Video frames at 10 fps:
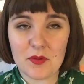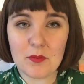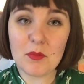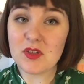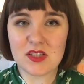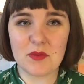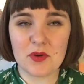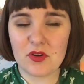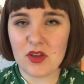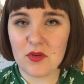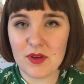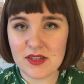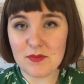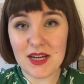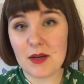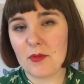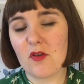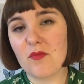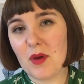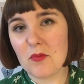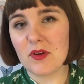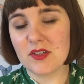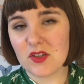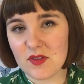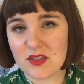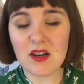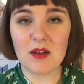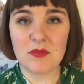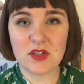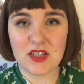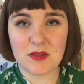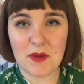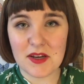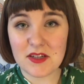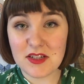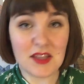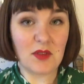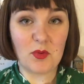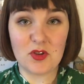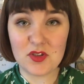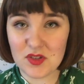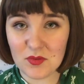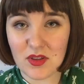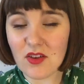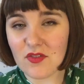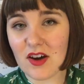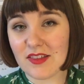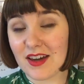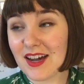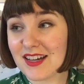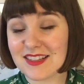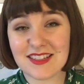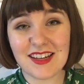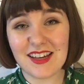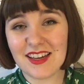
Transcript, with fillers: Most of the book though is made up of memories of this time that she spent in the woods with her father, and